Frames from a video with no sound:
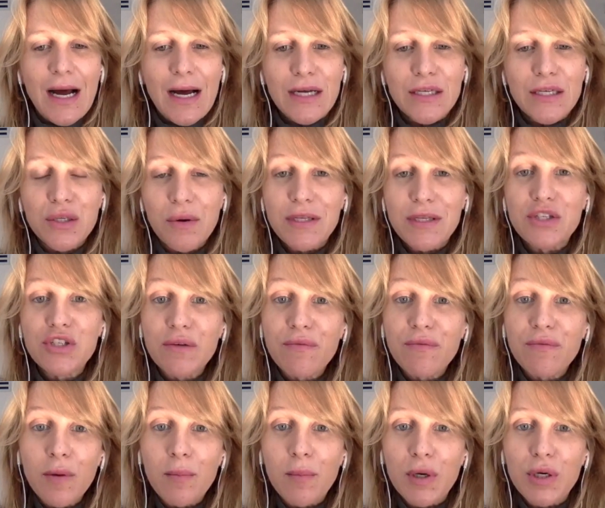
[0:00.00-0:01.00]
So as
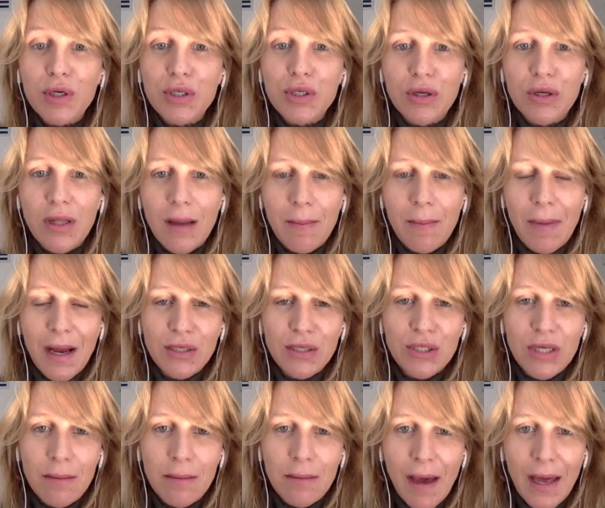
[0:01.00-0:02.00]
chief commercial, I'm
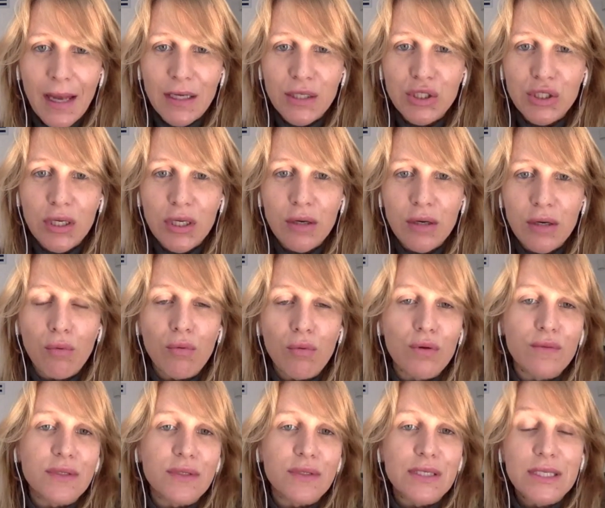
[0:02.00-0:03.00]
actually managing all
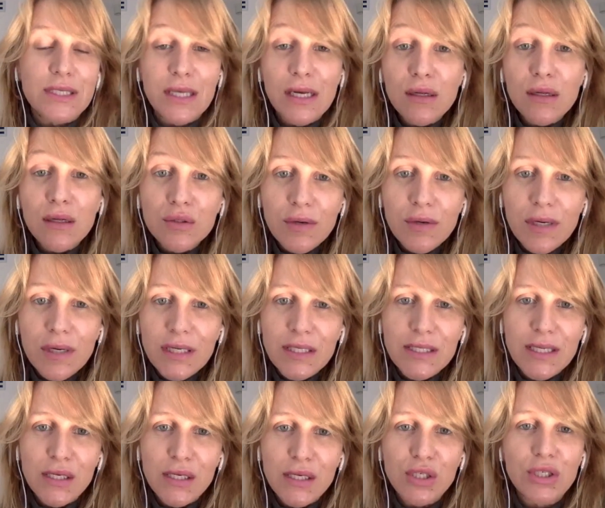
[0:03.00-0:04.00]
of the sales
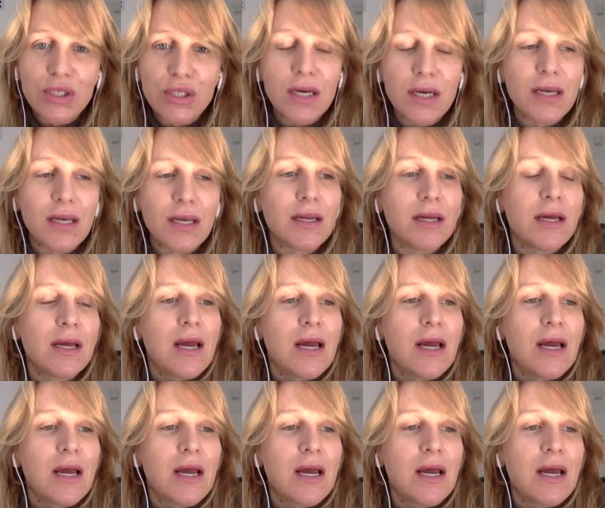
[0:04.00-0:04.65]
organization,